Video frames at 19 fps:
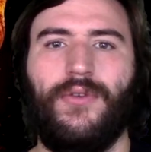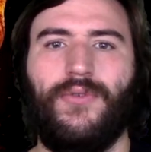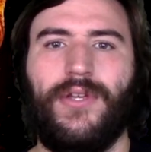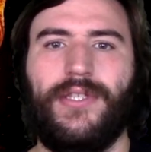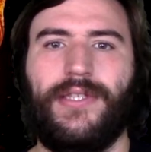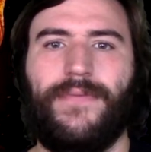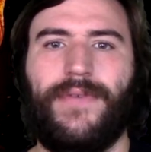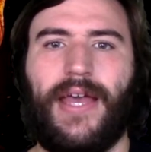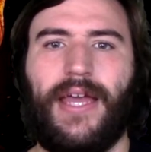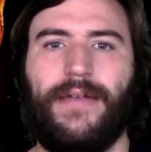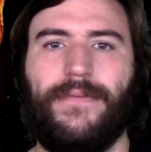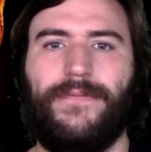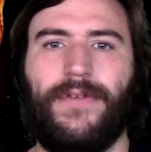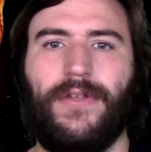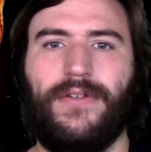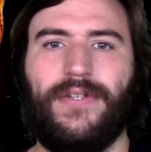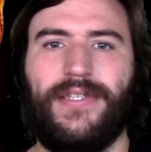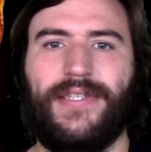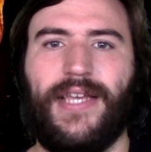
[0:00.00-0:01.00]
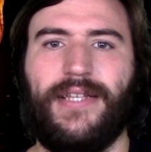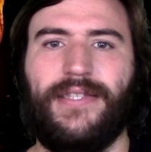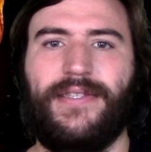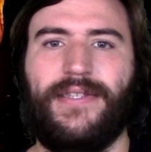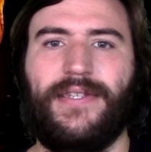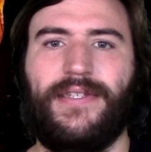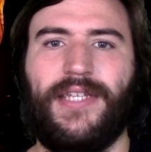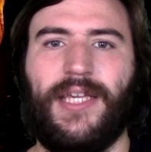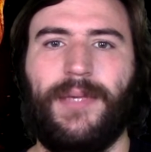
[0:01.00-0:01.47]
The rest of Haddonfield decides
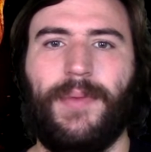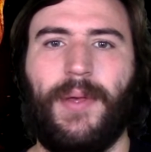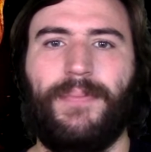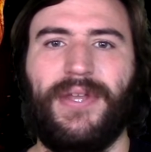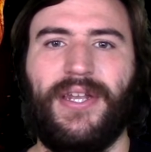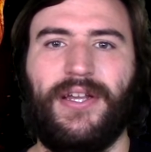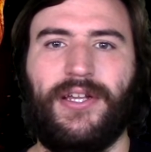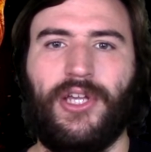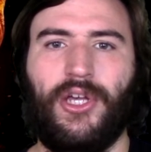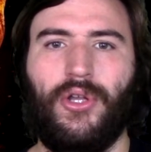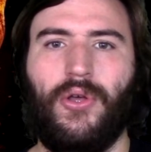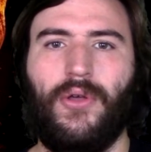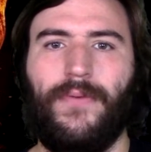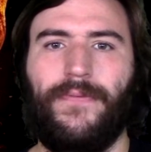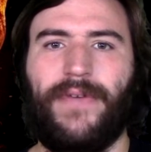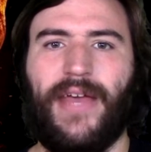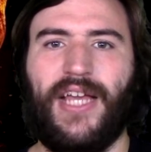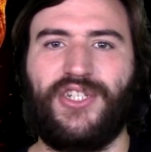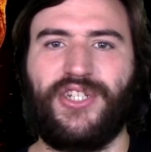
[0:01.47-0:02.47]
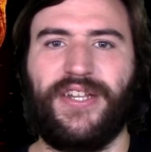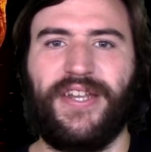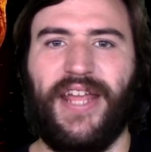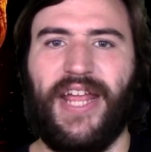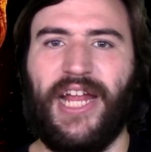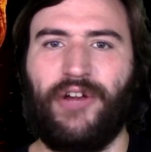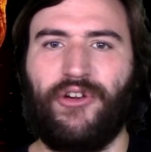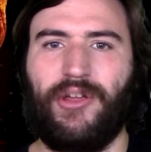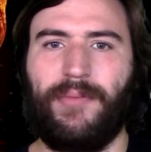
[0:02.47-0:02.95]
to team up in a good old-fashioned
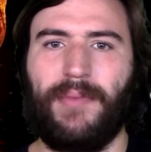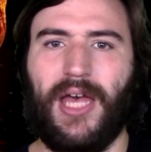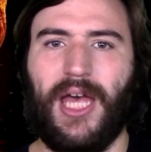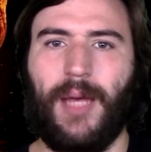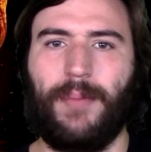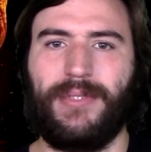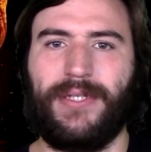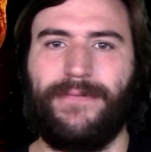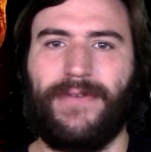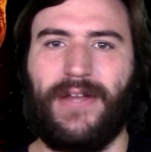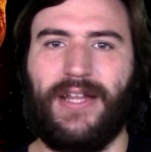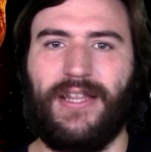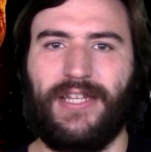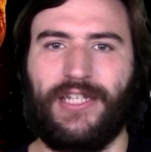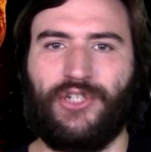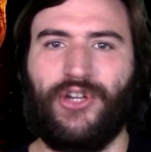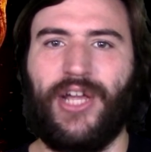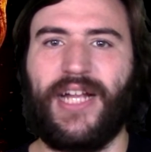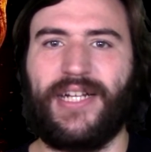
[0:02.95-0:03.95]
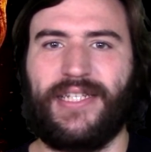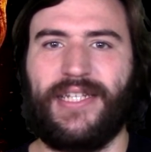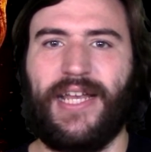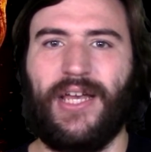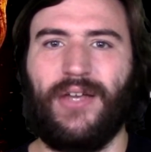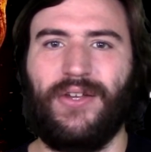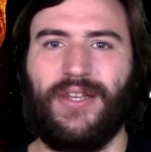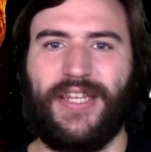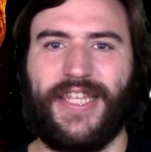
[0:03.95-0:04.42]
angry mob to finally track
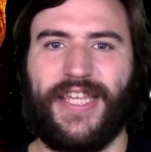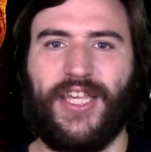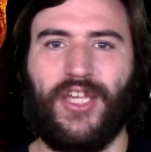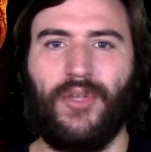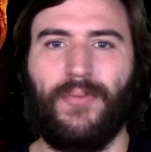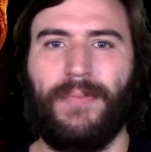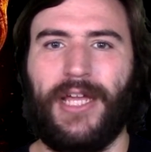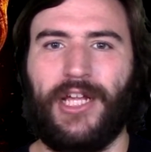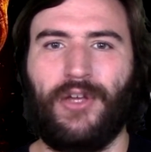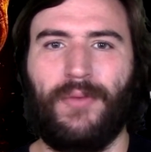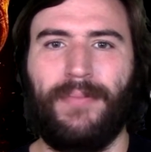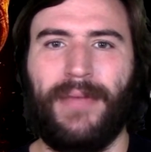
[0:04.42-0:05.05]
down and kill Michael